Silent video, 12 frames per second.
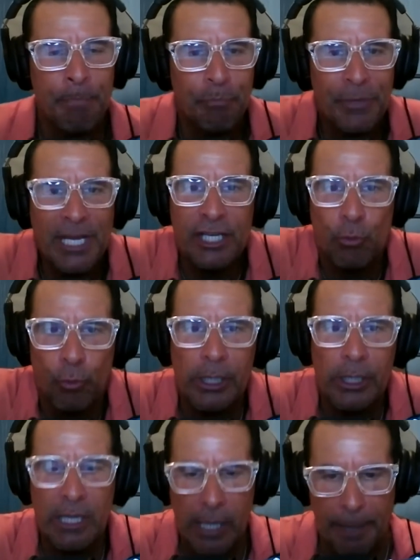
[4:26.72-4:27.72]
it's
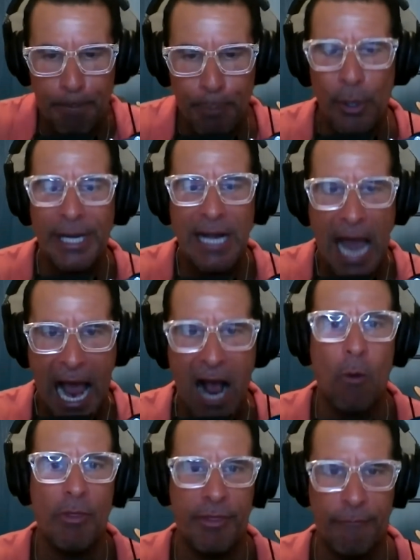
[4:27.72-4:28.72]
really like putting out
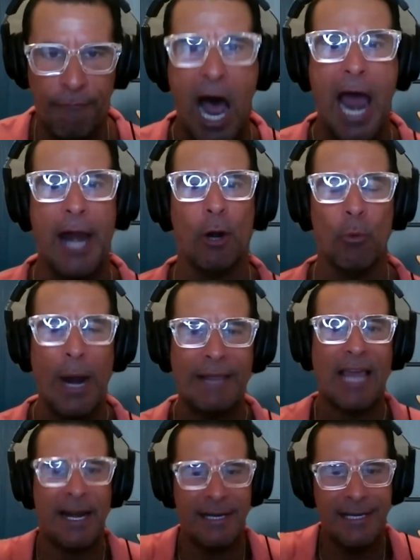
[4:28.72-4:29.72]
the fire, right?
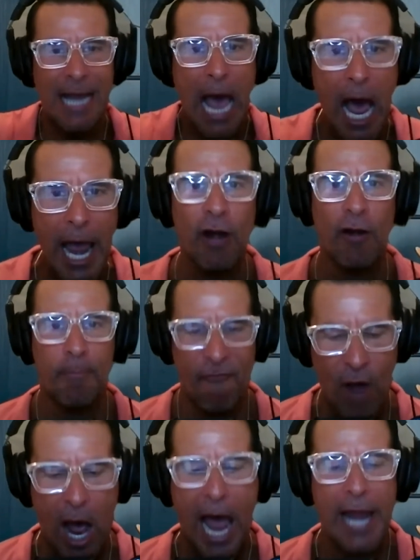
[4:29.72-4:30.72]
That entire
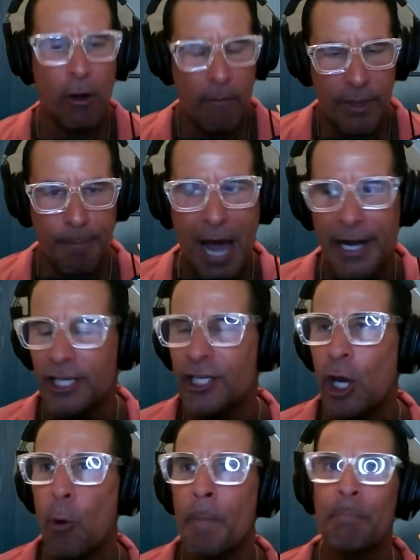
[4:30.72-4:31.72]
fire of the body.
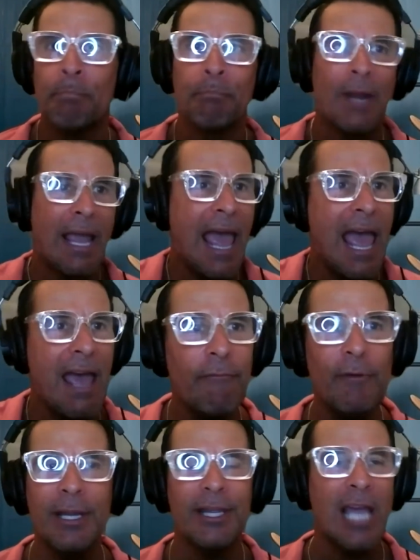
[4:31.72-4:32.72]
So,
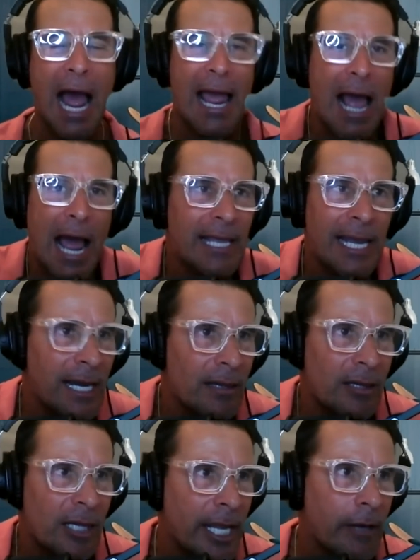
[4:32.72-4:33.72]
everything, I, I can't
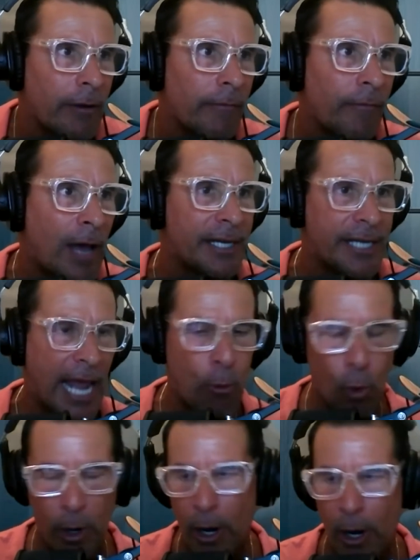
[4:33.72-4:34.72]
think of a day
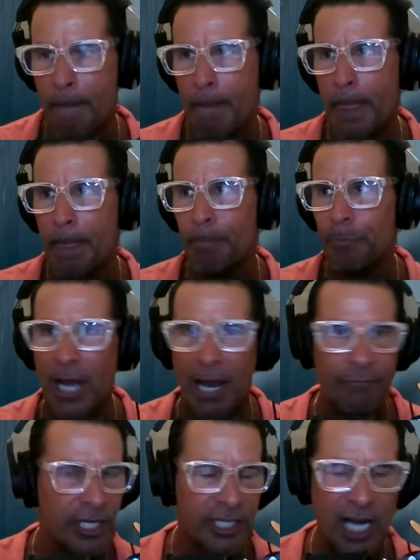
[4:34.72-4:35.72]
where I've
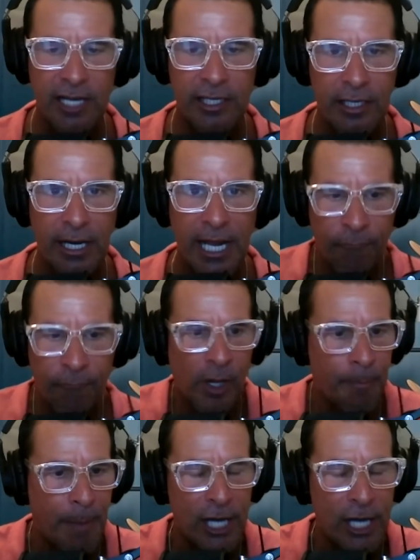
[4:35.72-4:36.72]
discussed
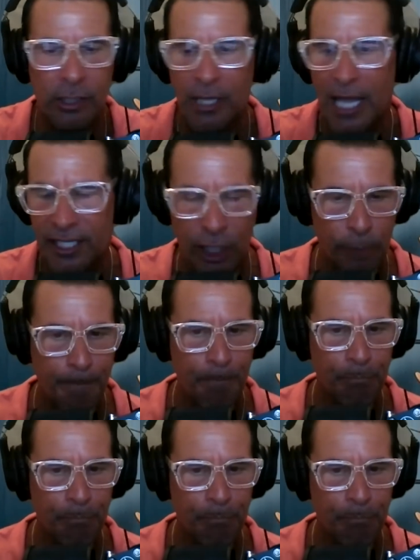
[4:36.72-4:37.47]
inflammation less than